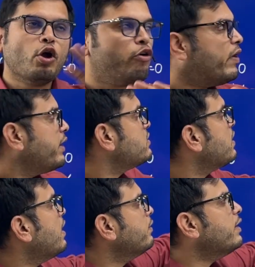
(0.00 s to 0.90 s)
of x
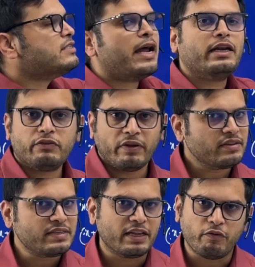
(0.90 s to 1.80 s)
that satisfies
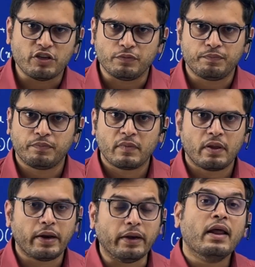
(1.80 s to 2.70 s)
this equation.
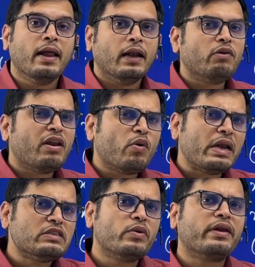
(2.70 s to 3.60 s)
Right. Now
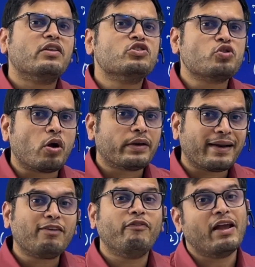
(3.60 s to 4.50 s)
let's look at the
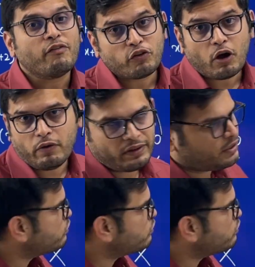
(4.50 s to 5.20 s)
shortcut way of solving this